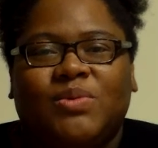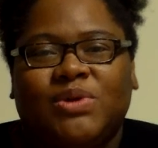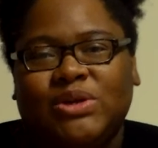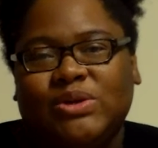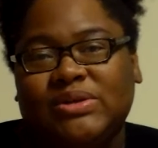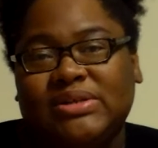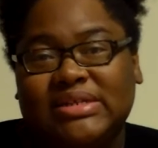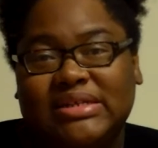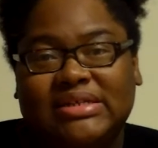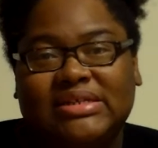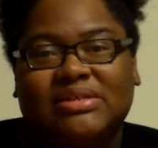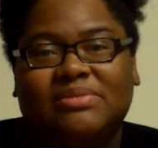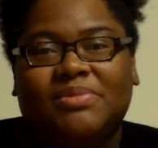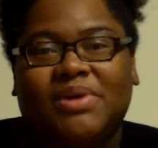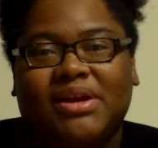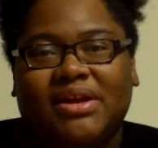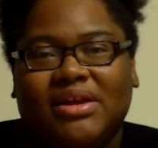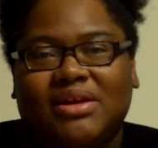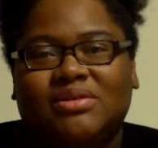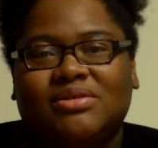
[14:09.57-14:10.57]
when you see
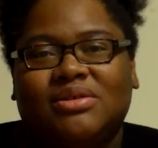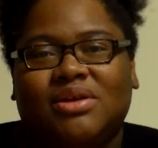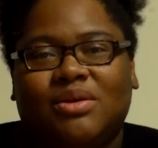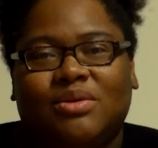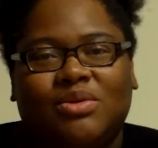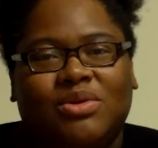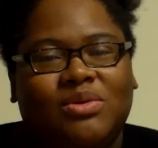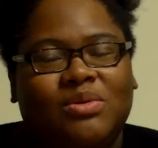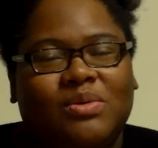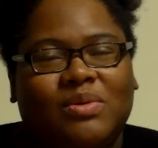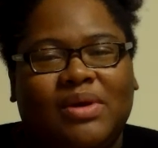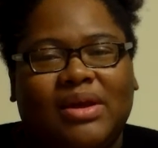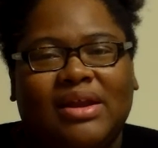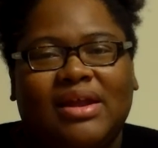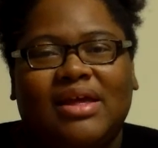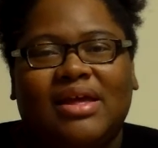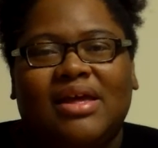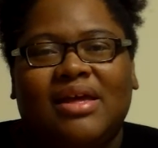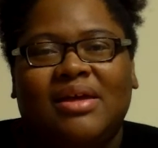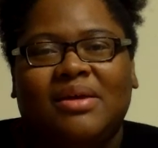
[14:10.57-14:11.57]
somebody else go through it,
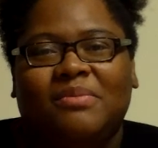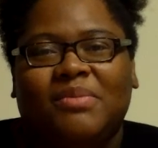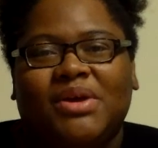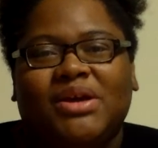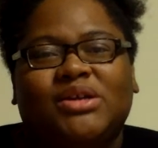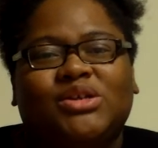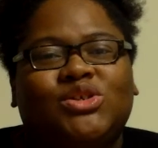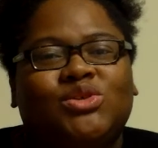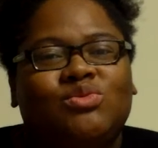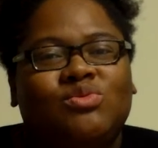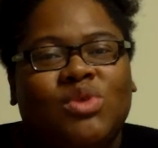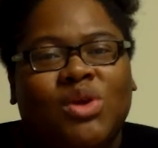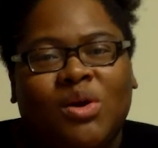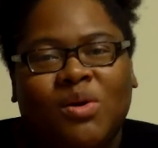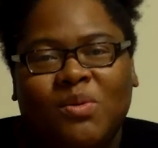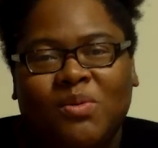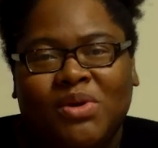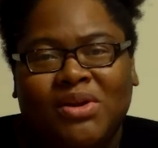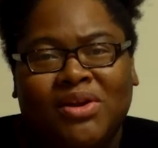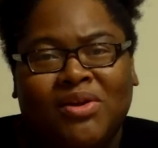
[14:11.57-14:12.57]
because you
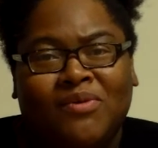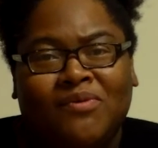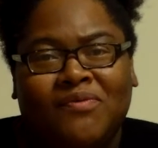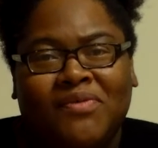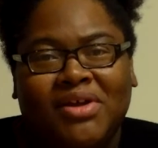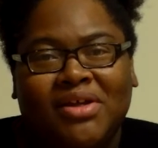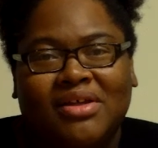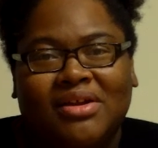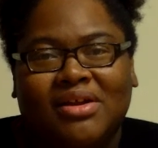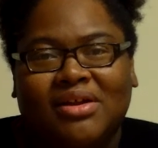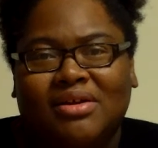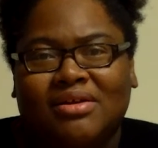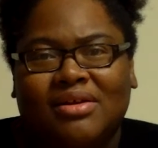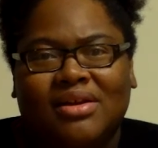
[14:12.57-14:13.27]
know what they're feeling.